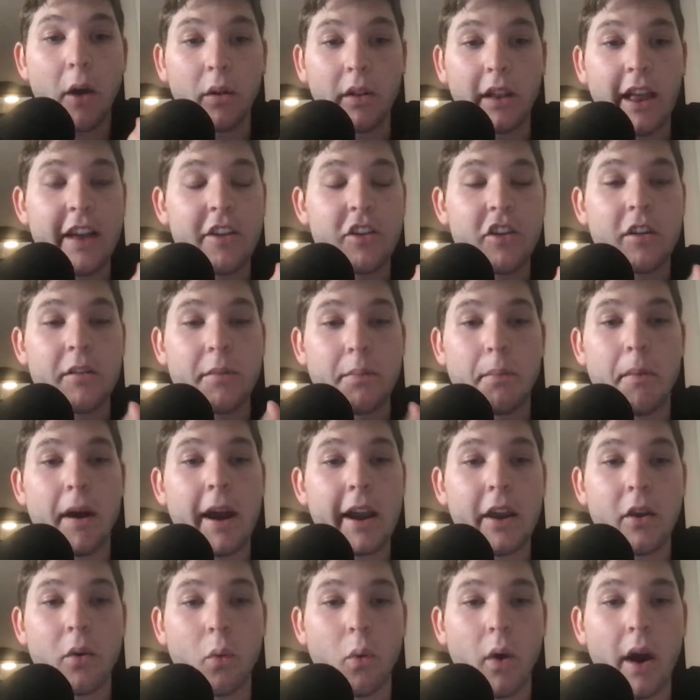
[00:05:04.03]
legend
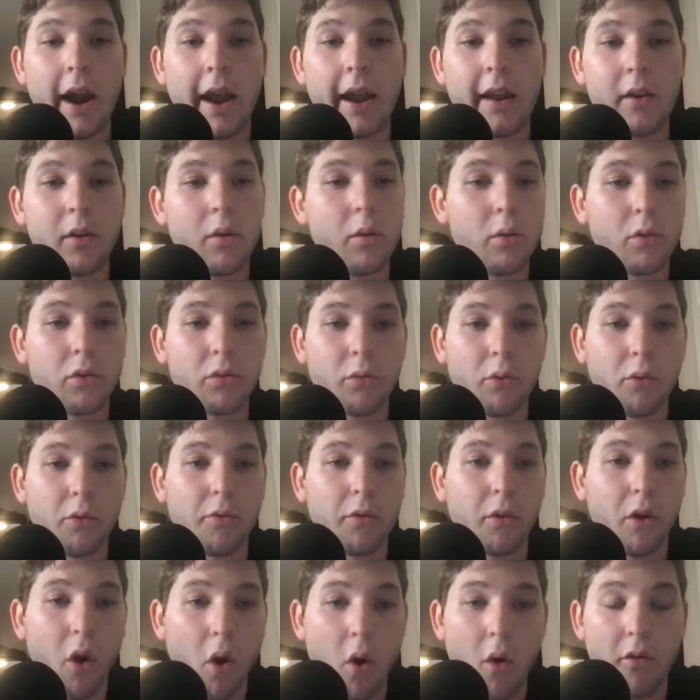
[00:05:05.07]
Mike White, who threw
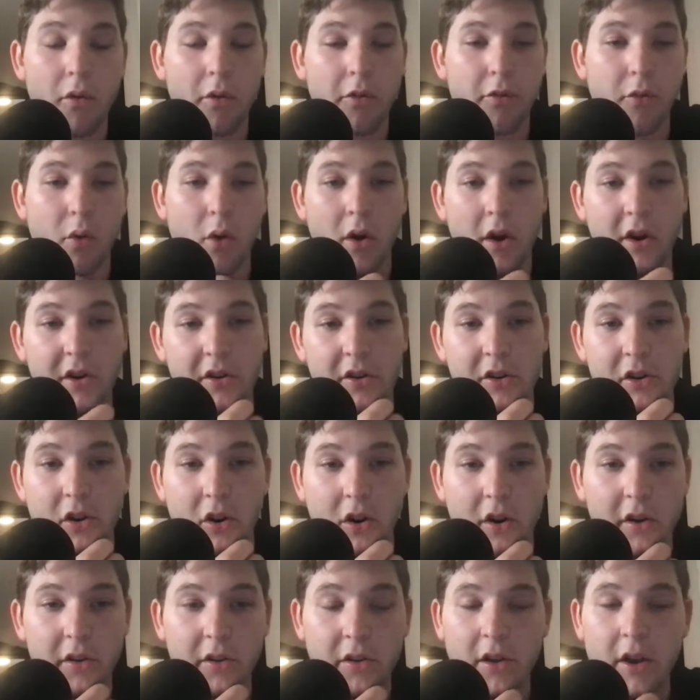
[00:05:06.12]
for over 400
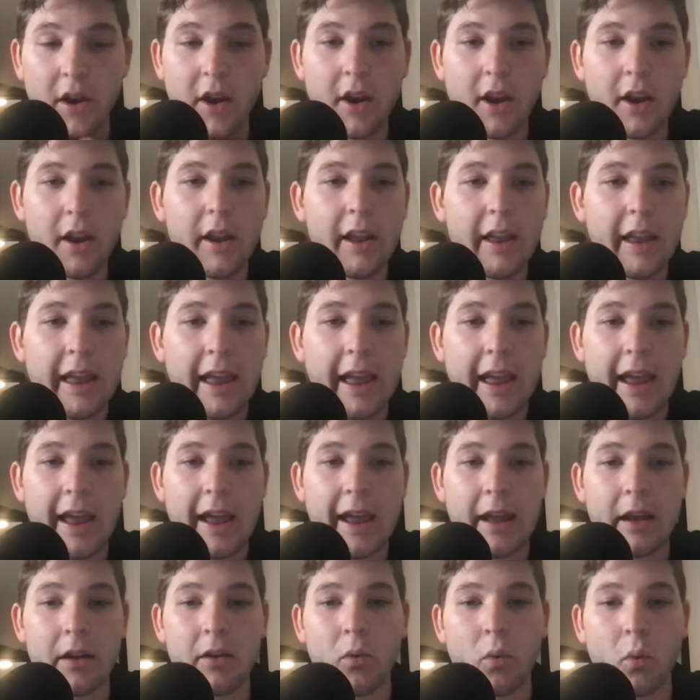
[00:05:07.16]
yards
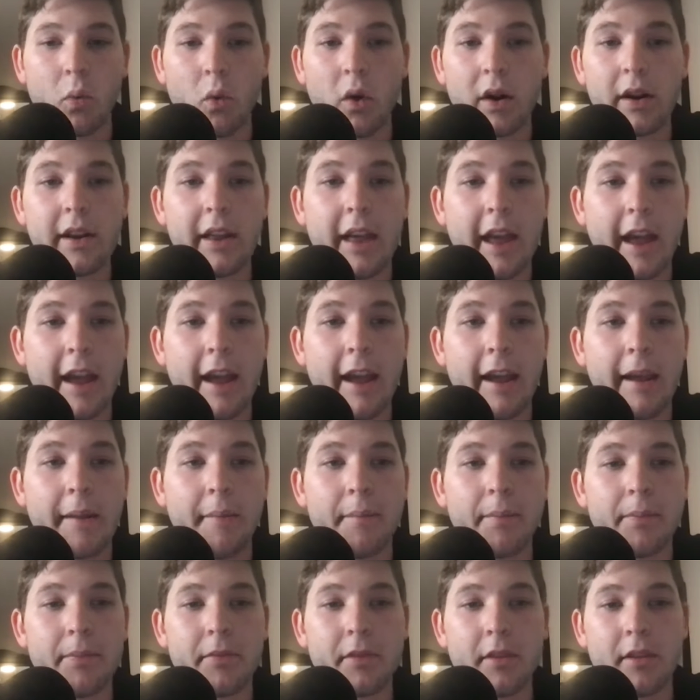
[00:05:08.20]
in one
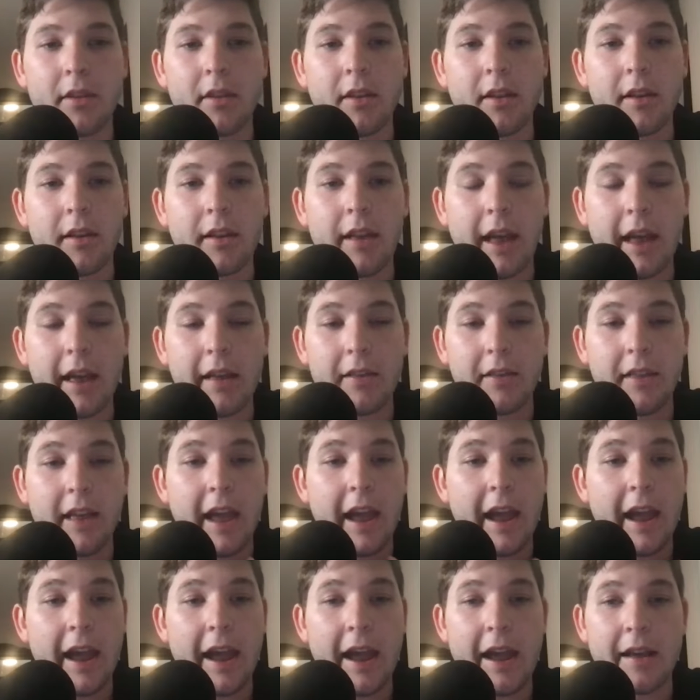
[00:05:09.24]
game,
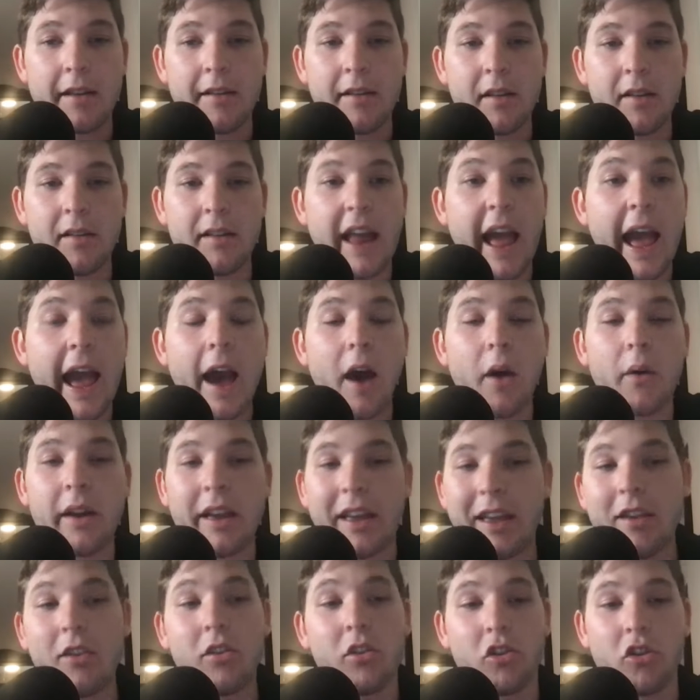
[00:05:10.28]
and now
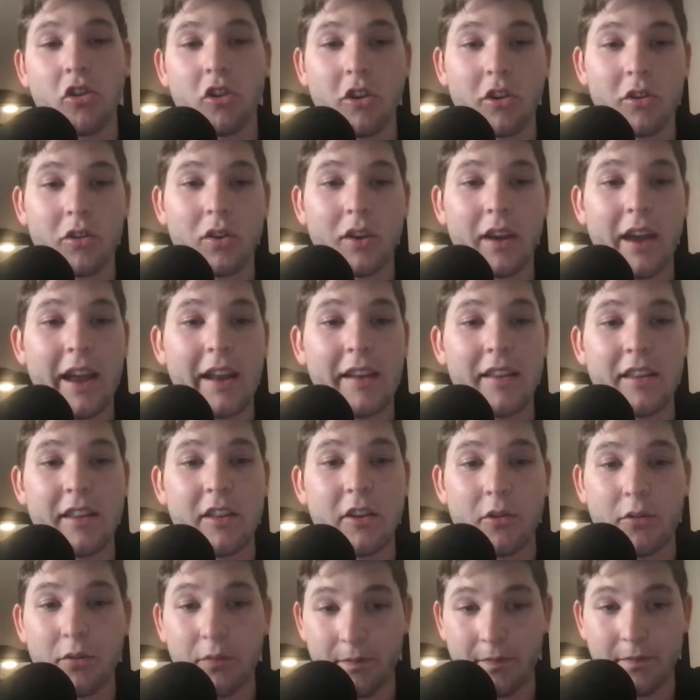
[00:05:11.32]
his jersey and
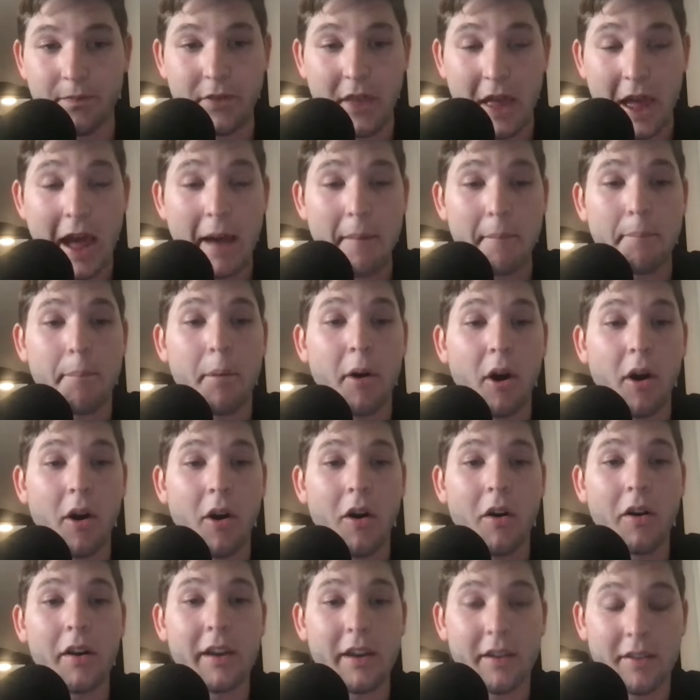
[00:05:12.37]
that
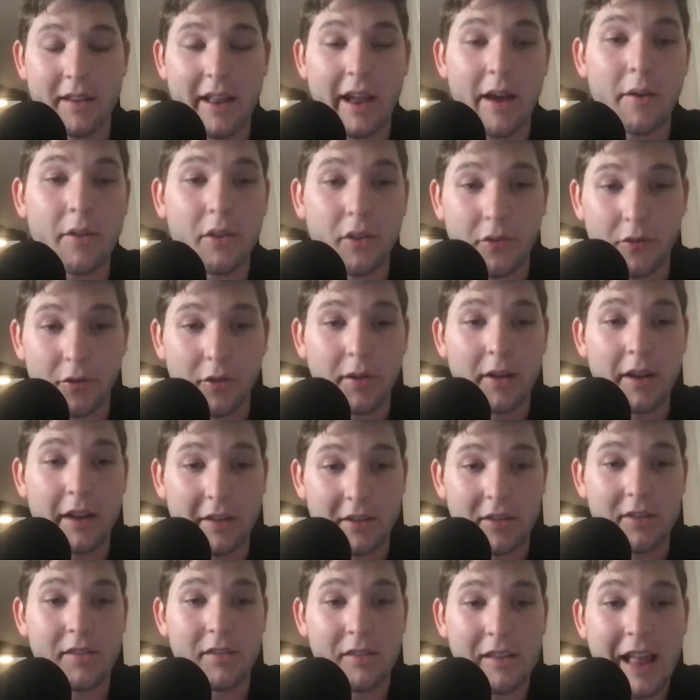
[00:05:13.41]
ball is now in the foot
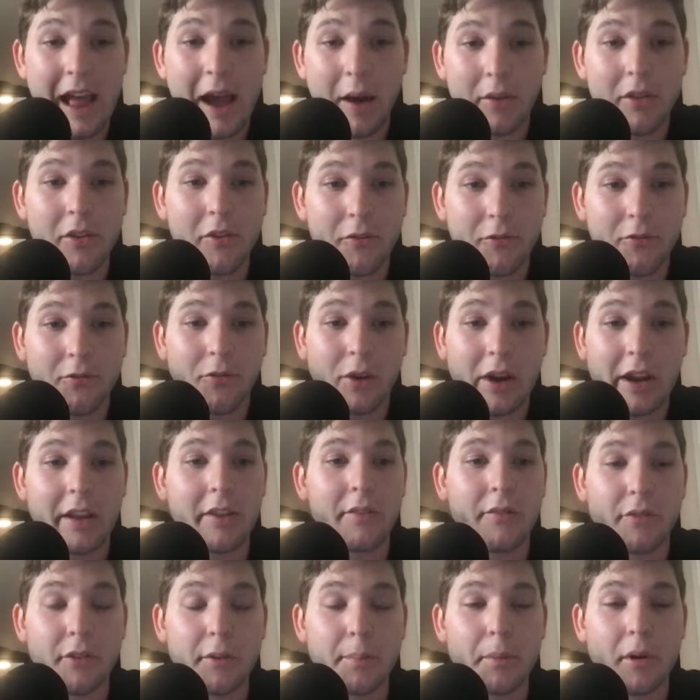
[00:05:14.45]
and now in the
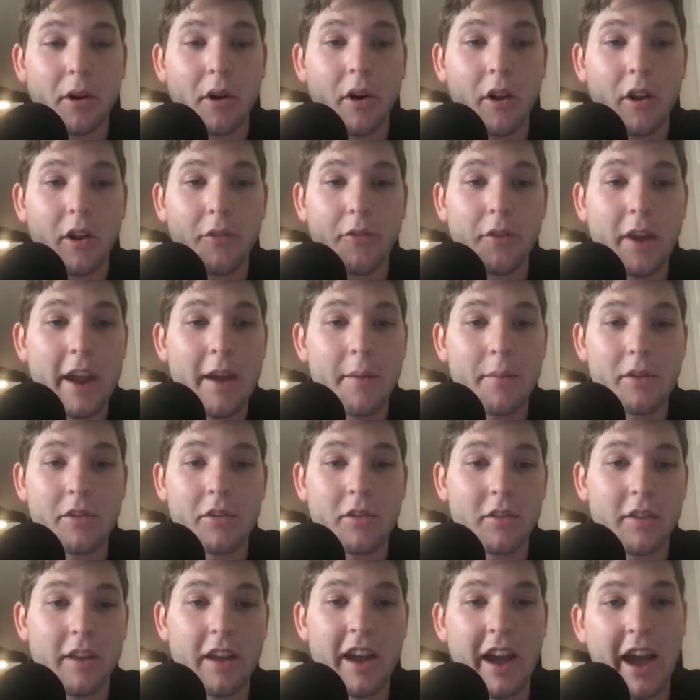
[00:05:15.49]
freaking Football Hall of Fame,
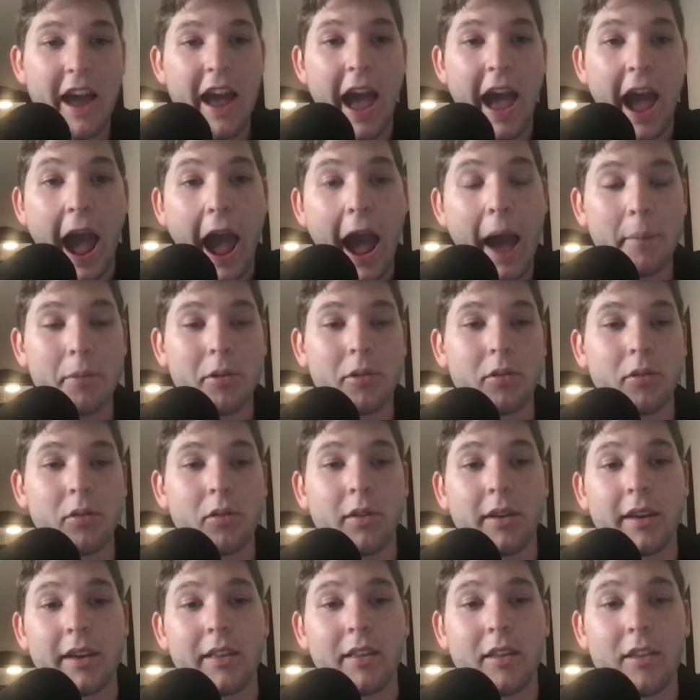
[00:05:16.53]
which is
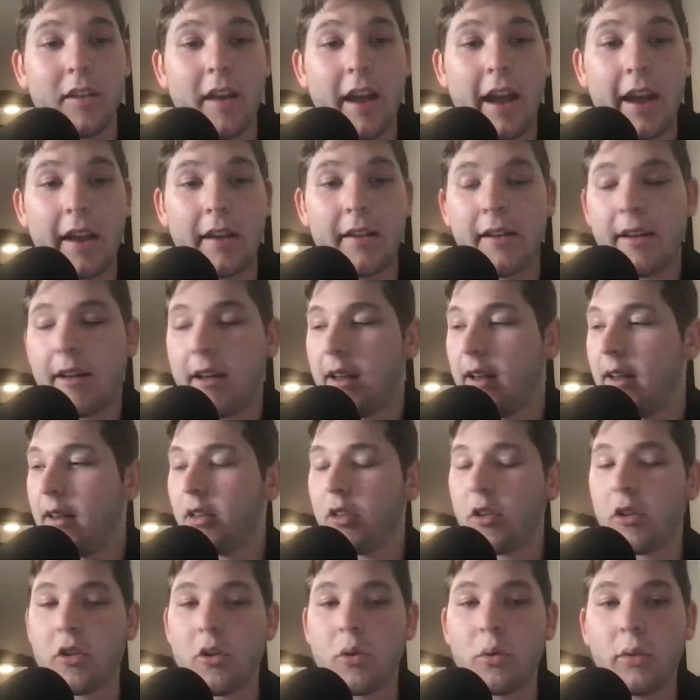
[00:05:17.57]
absolutely insane.
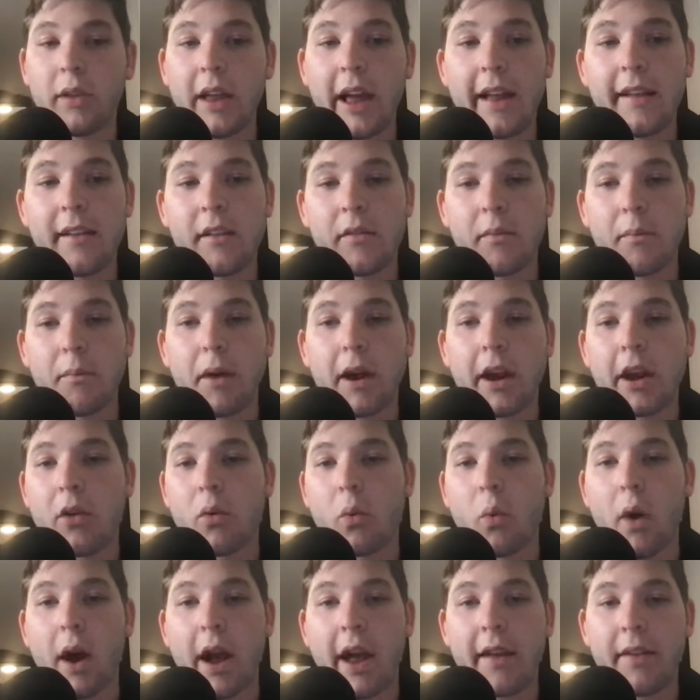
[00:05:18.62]
So you let Mike
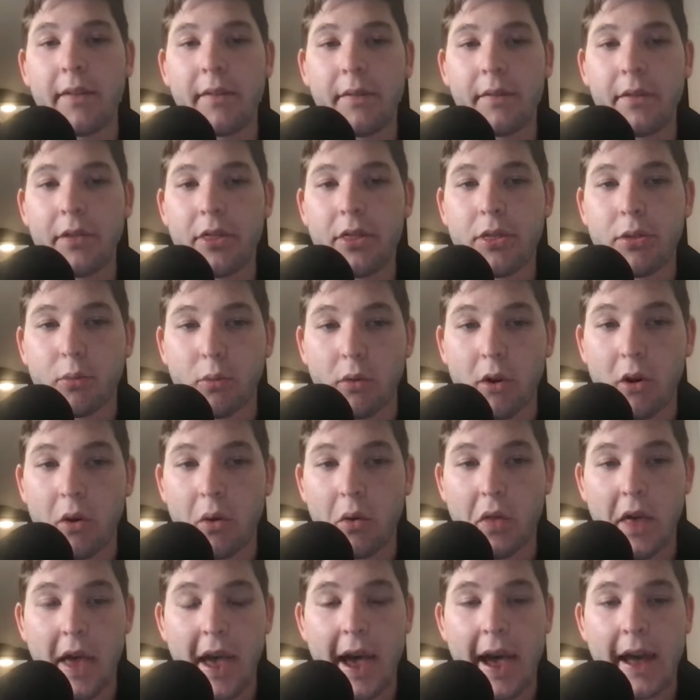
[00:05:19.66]
White throw
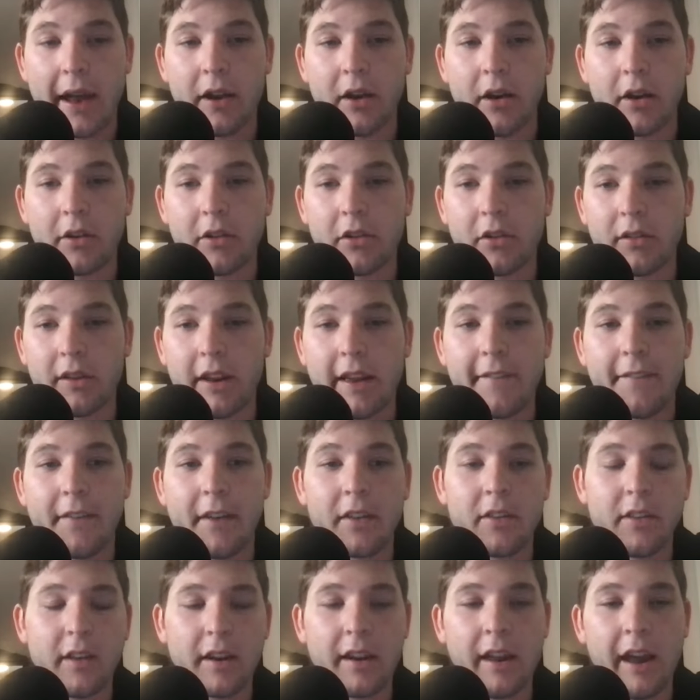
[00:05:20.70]
that on your
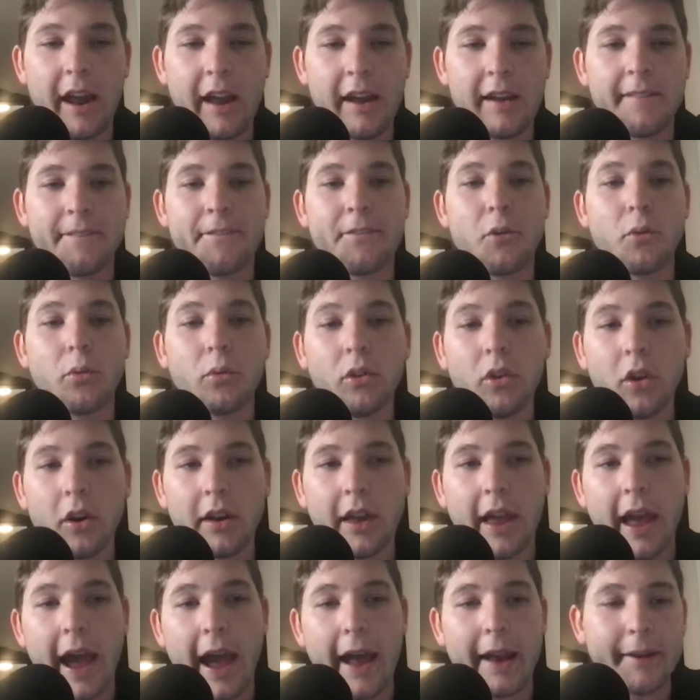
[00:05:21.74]
defense, and if you
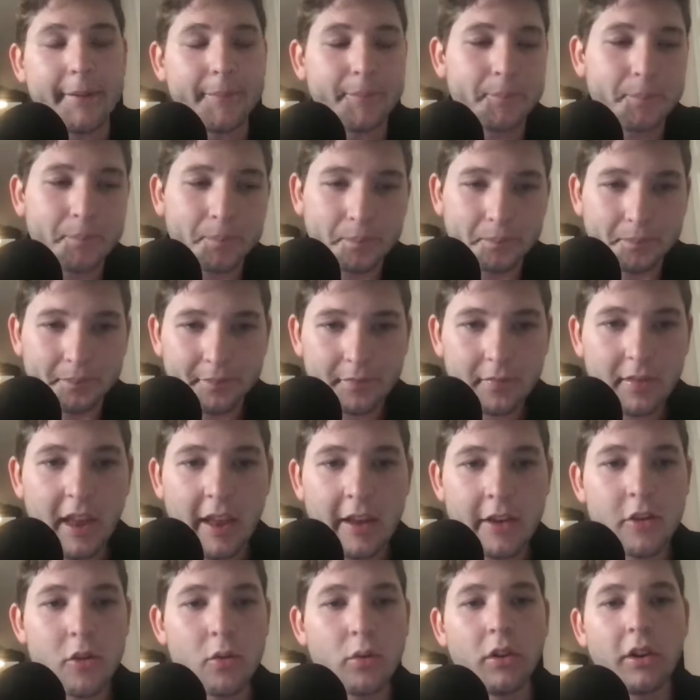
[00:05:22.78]
look at it,
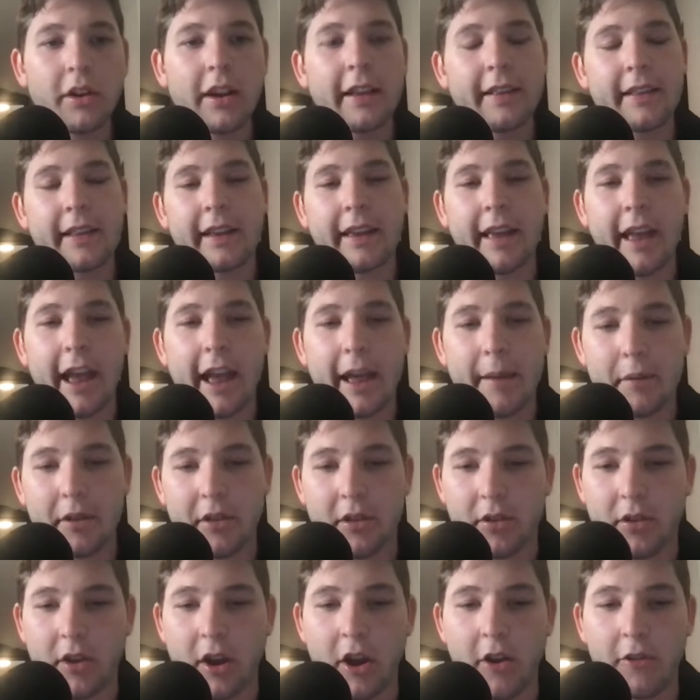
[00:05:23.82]
when you look at the game
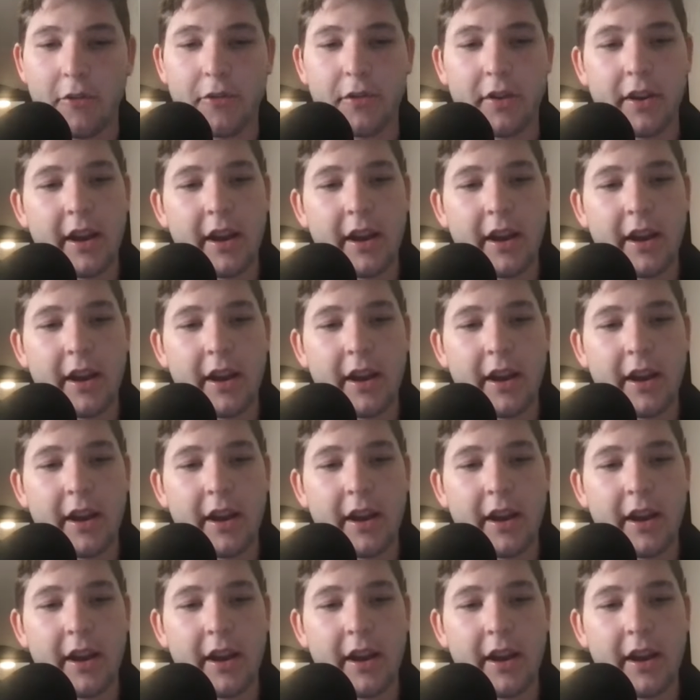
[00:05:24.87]
itself,